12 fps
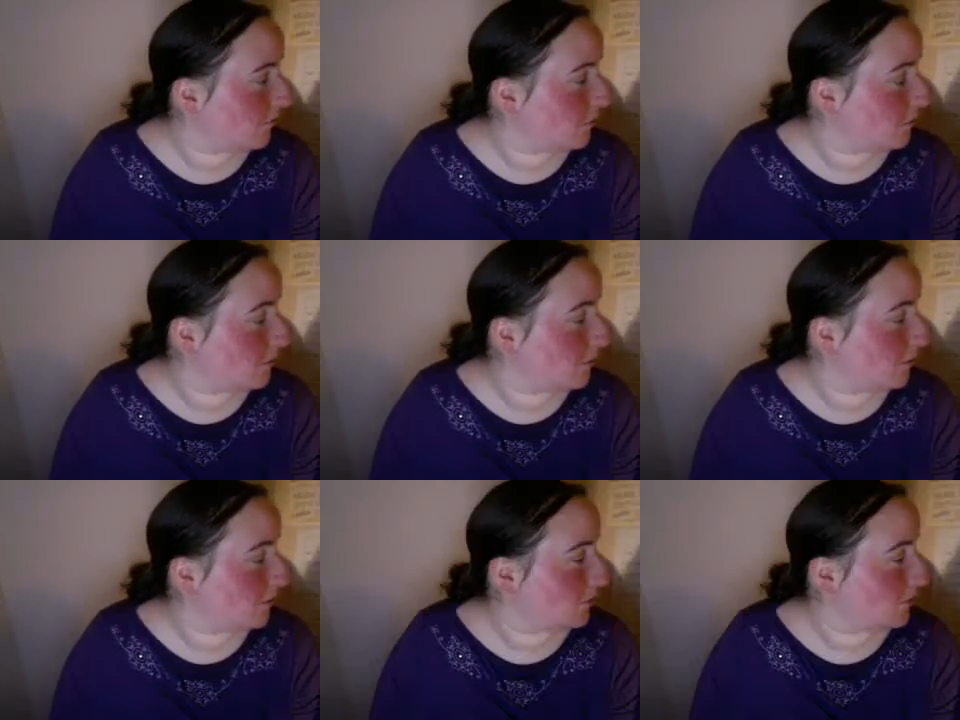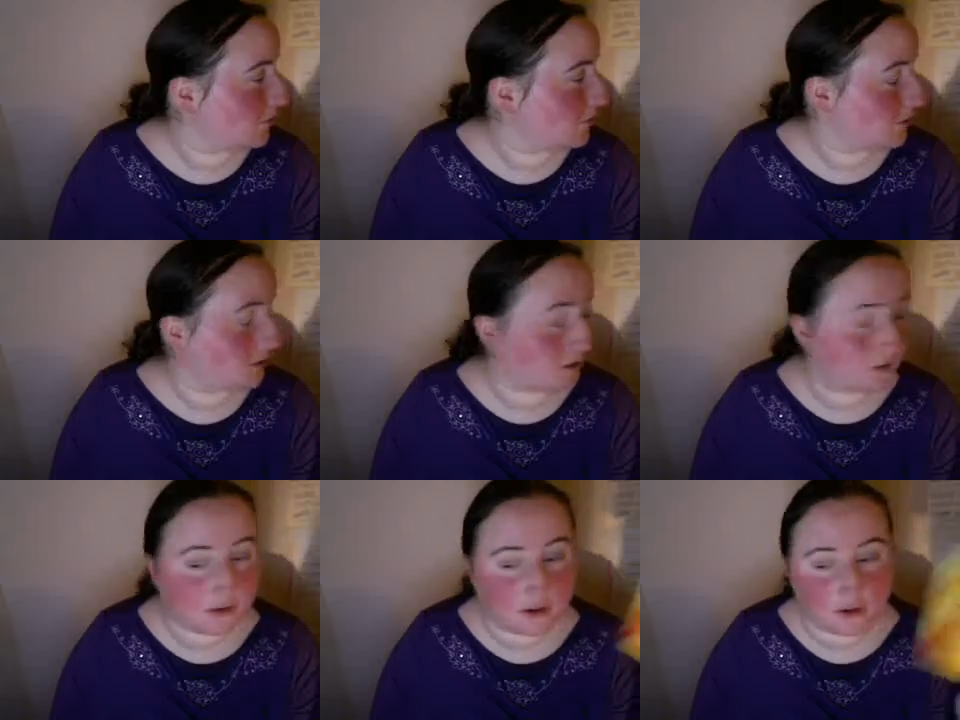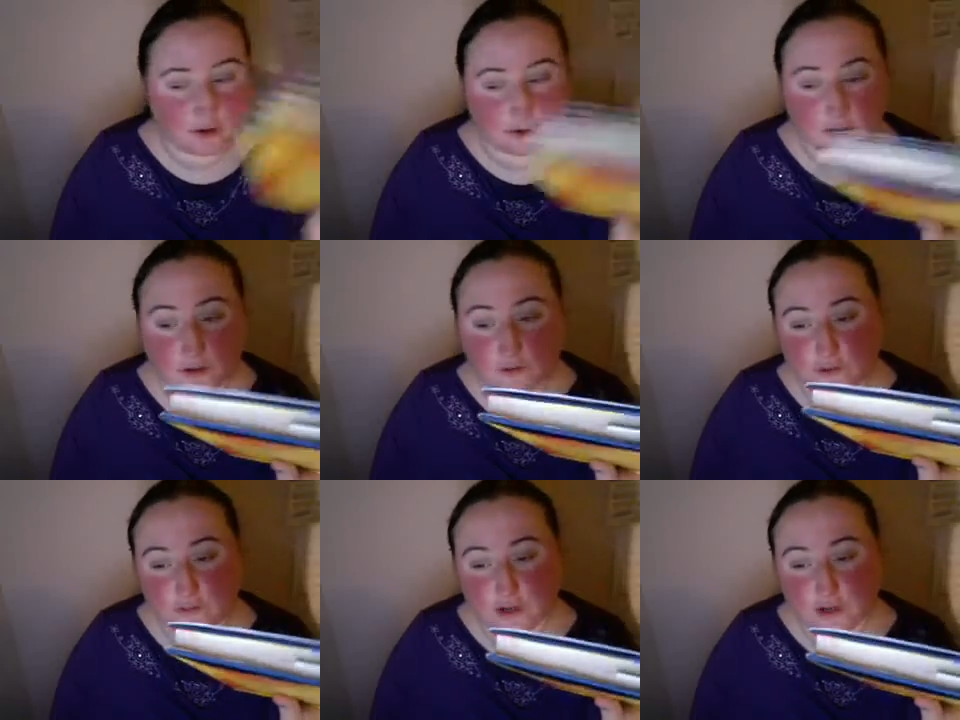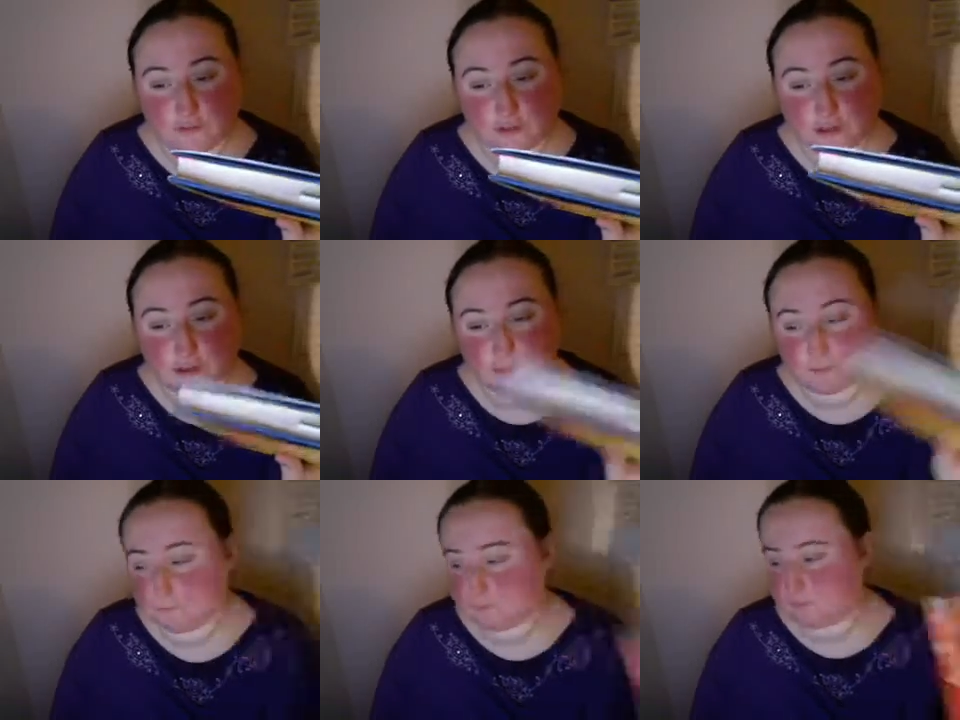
4 books on the go, I've got 5 now.